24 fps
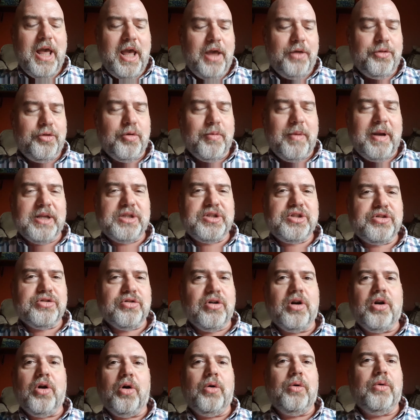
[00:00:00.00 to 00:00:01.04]
and through my
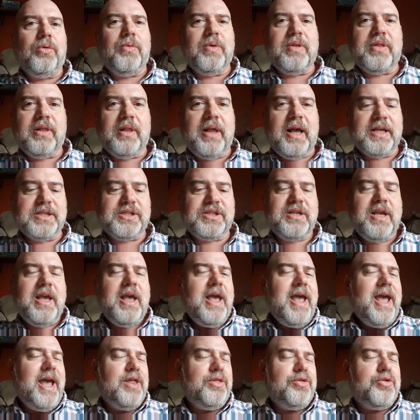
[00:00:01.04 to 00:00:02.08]
struggle with lust,
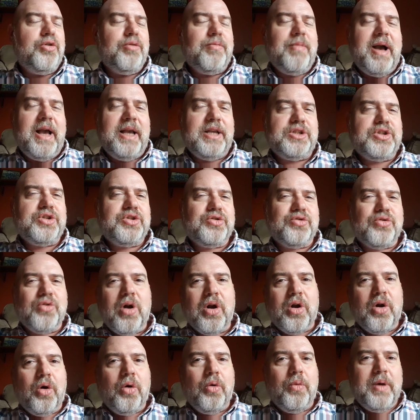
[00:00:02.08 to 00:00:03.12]
and through my
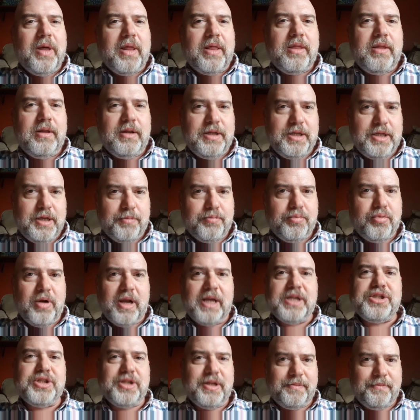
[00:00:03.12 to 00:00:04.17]
struggle with
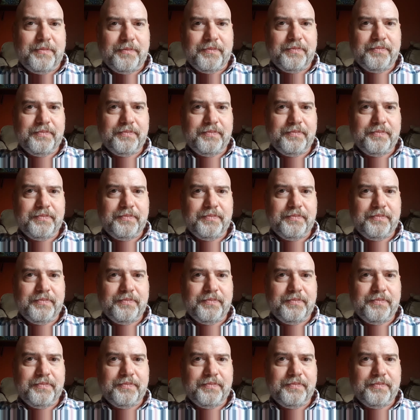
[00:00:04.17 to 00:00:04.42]
depression.